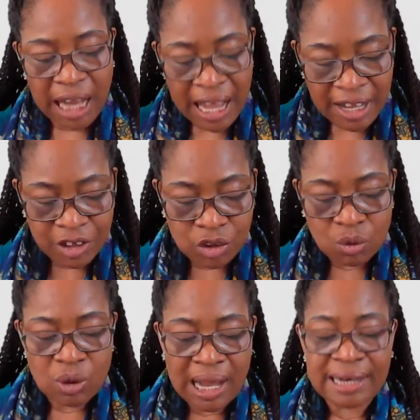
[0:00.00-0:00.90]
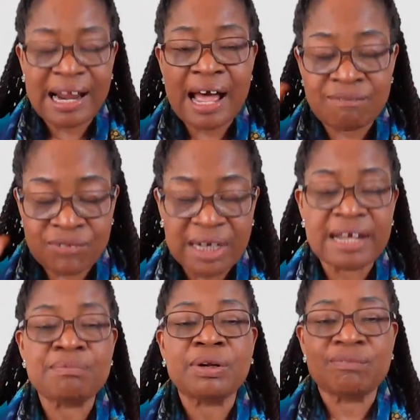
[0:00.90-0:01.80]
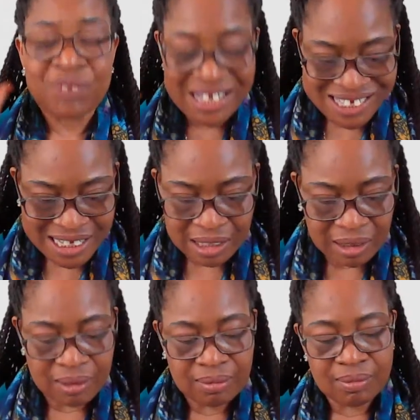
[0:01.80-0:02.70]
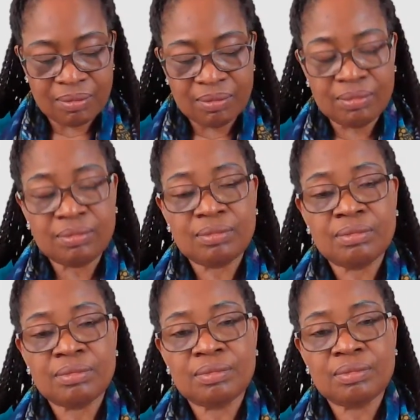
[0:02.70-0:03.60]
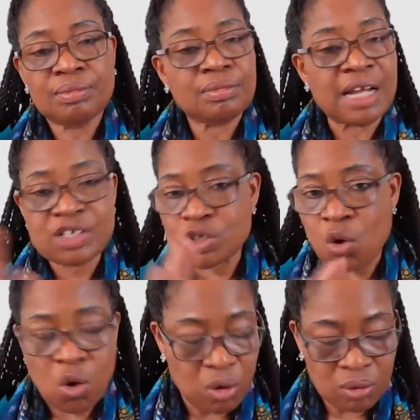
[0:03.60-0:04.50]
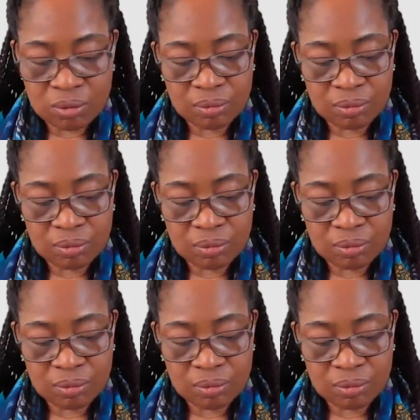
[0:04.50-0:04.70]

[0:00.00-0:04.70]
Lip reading: Are you an available vessel? That's all.